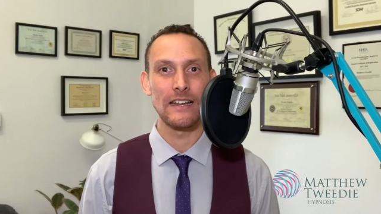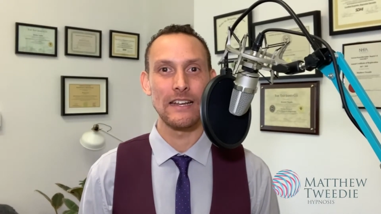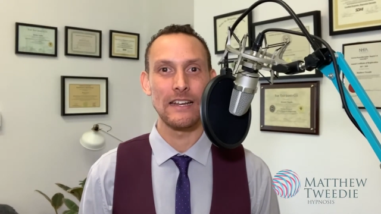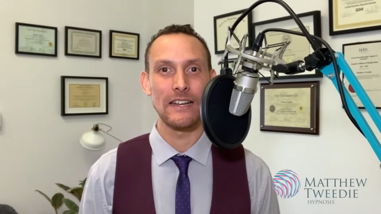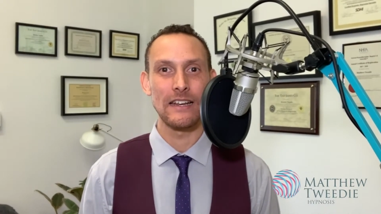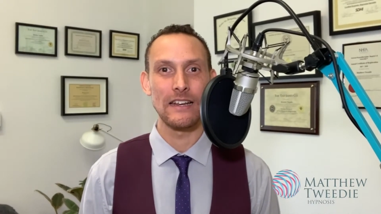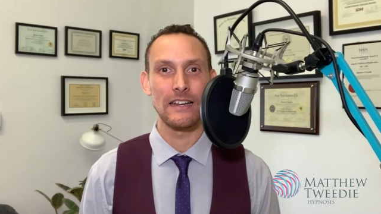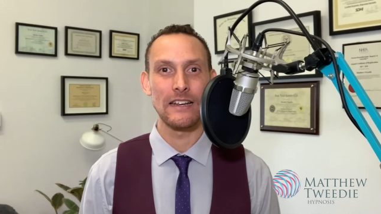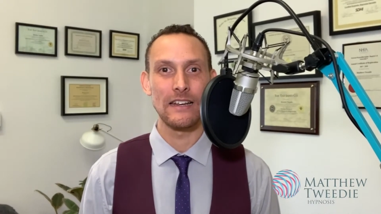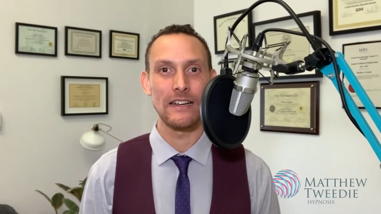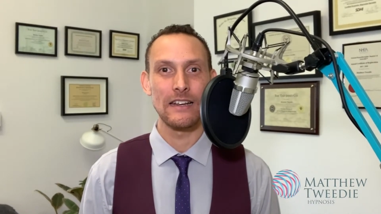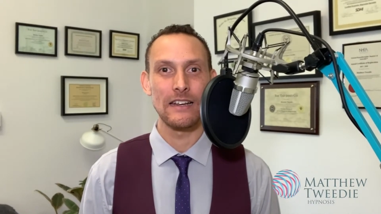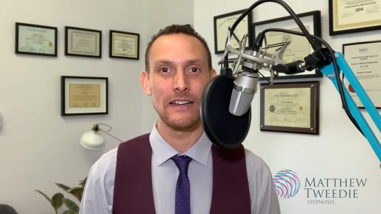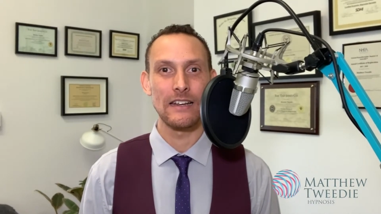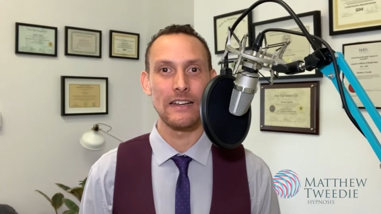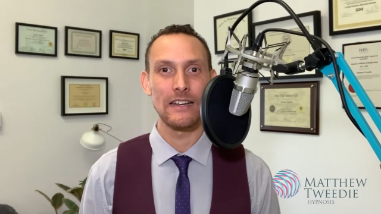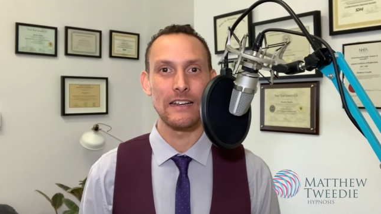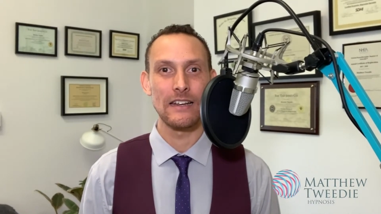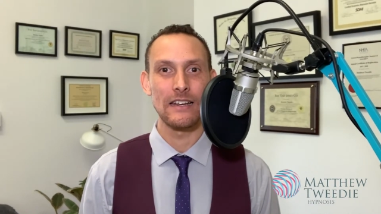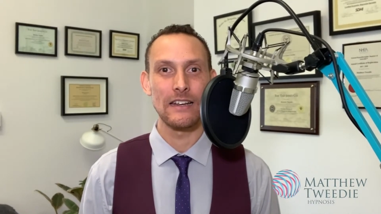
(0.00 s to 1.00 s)

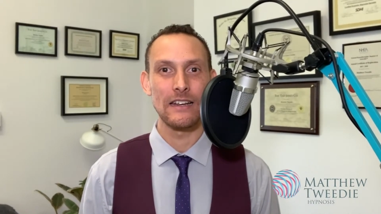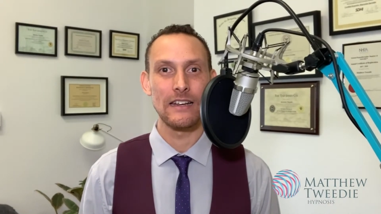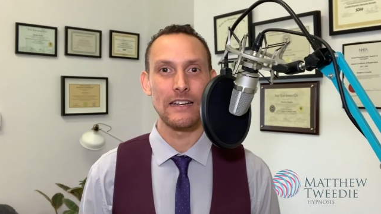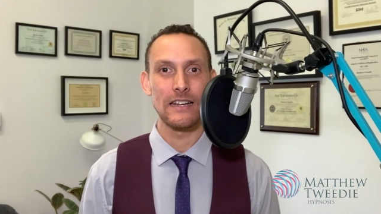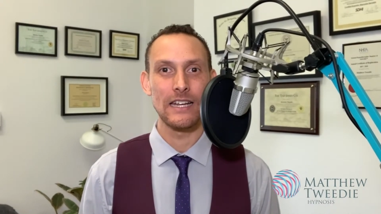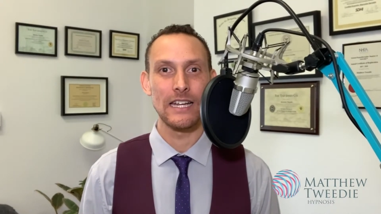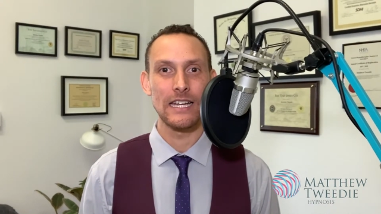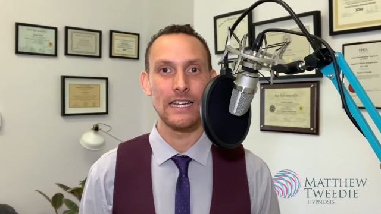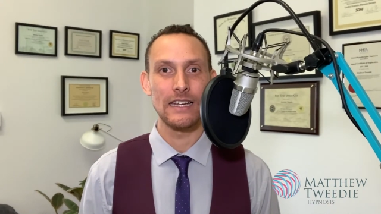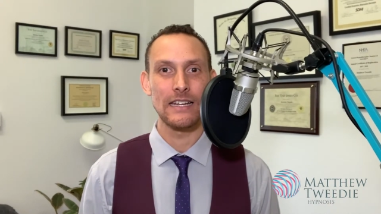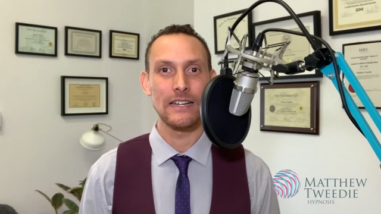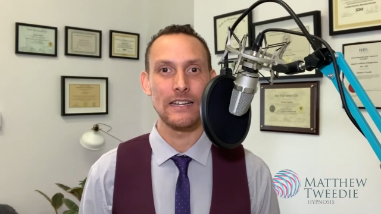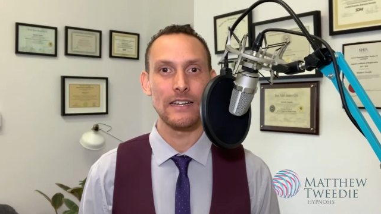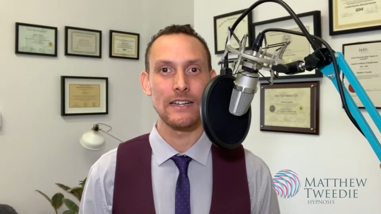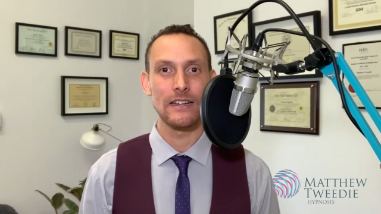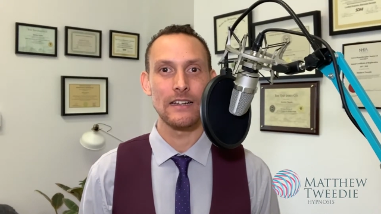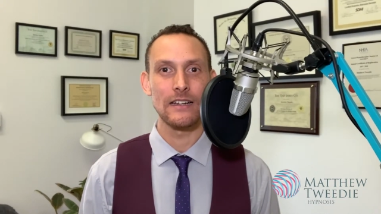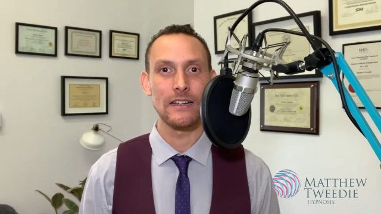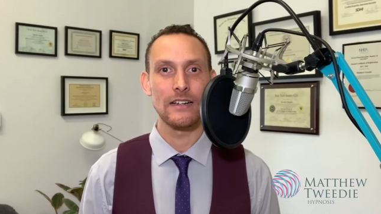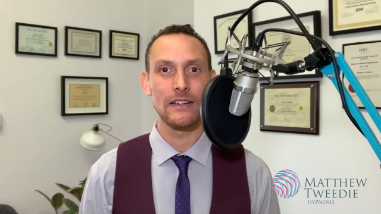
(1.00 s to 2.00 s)

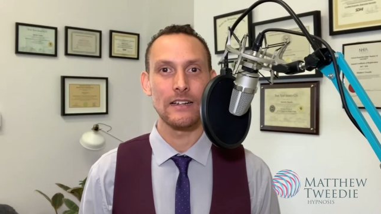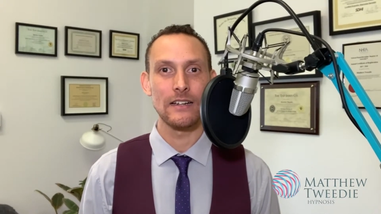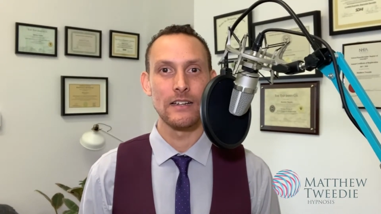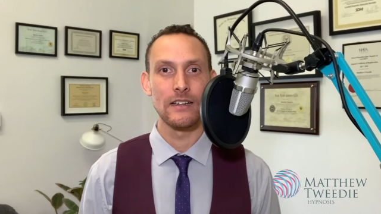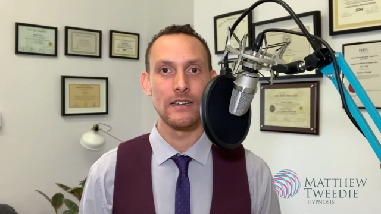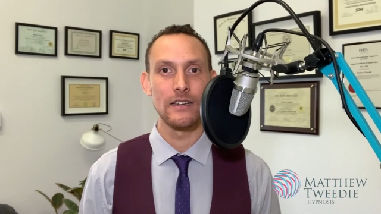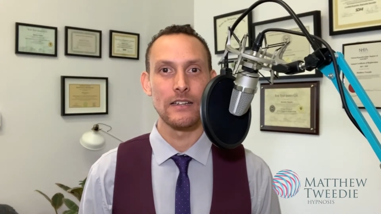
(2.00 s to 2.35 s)
(no one is talking)